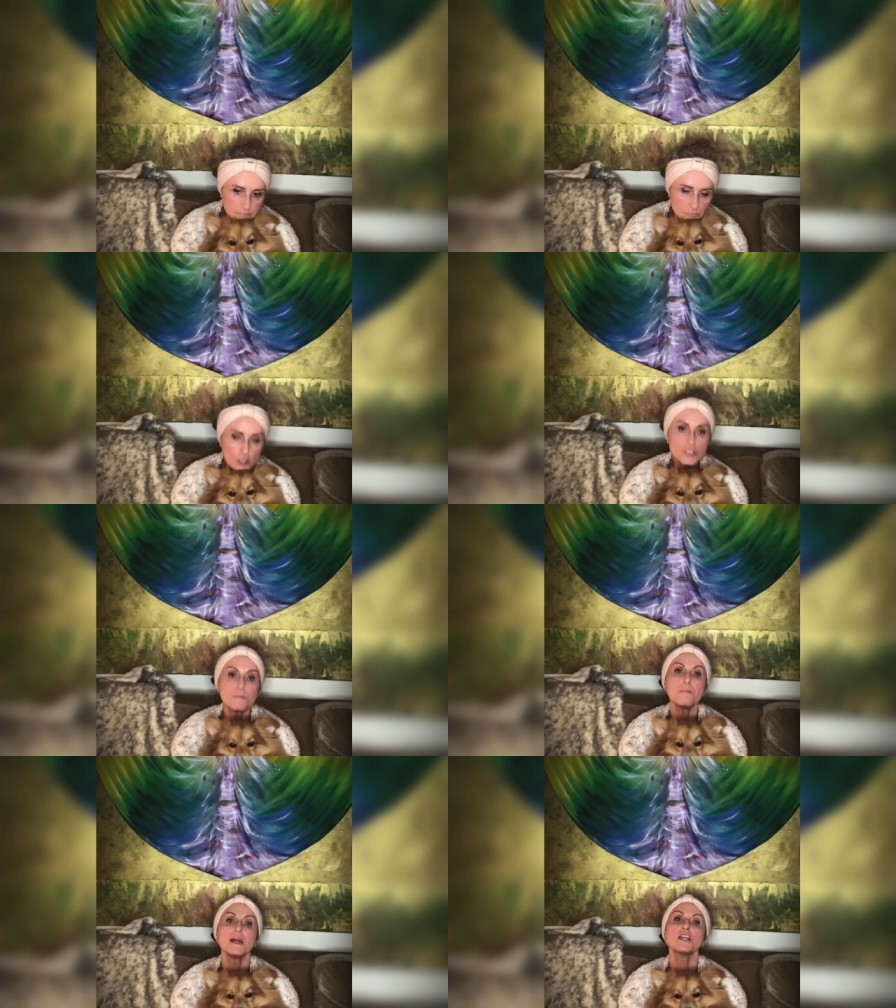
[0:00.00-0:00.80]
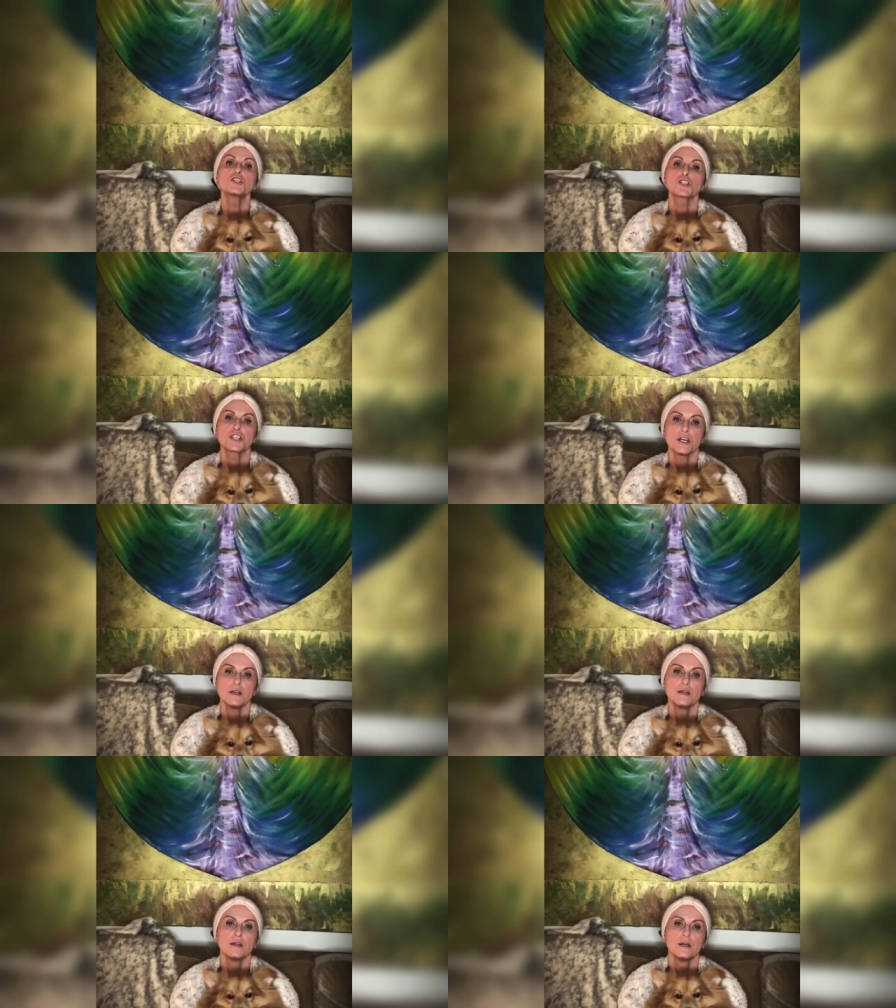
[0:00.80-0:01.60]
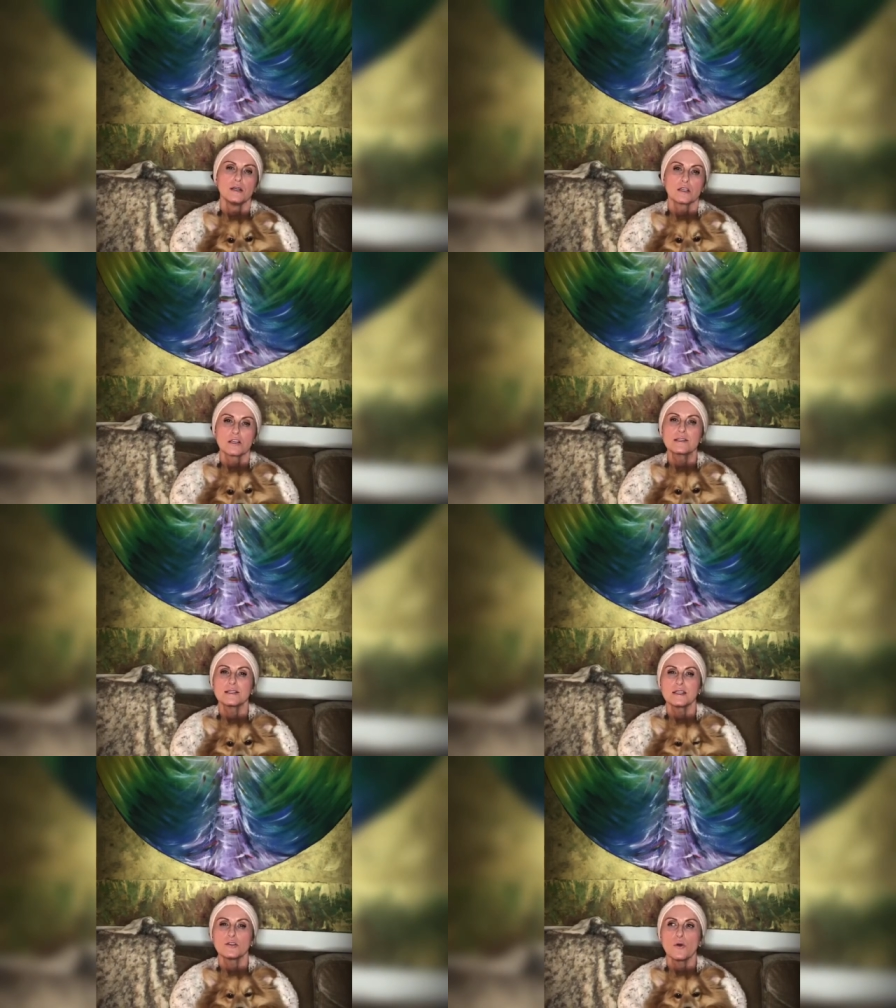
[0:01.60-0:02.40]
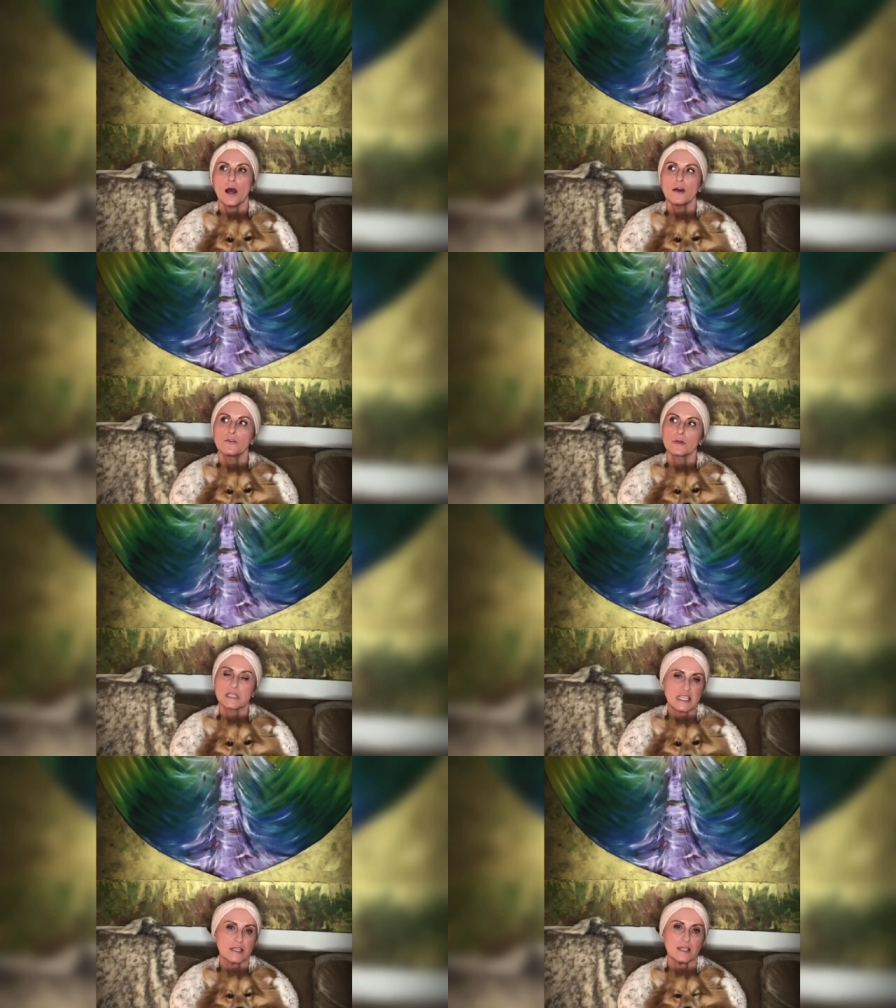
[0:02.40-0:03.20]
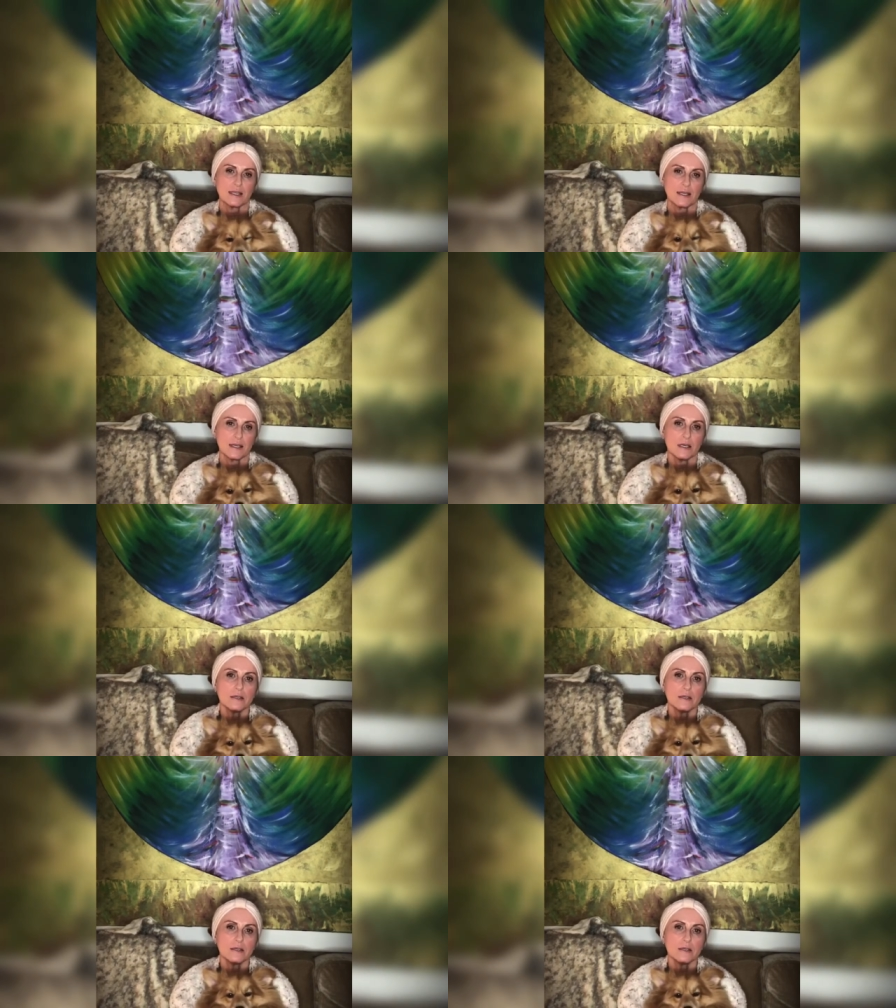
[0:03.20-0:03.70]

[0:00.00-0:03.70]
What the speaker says: or diminished it because they didn't know how to articulate it.